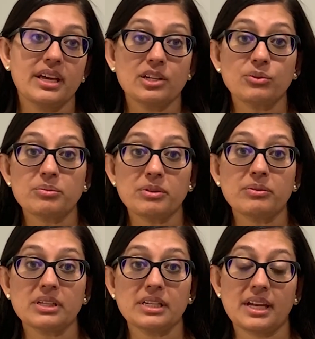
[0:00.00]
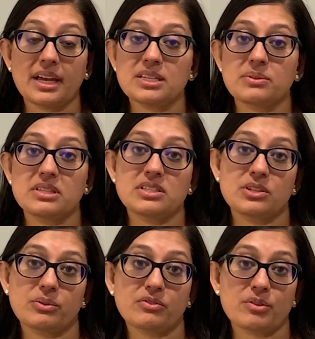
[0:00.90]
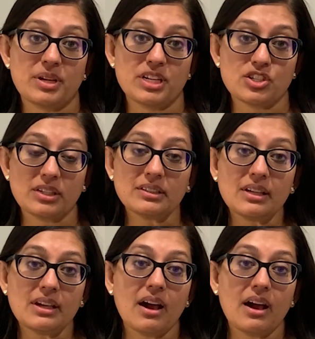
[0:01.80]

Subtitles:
And it would be really nice with this new information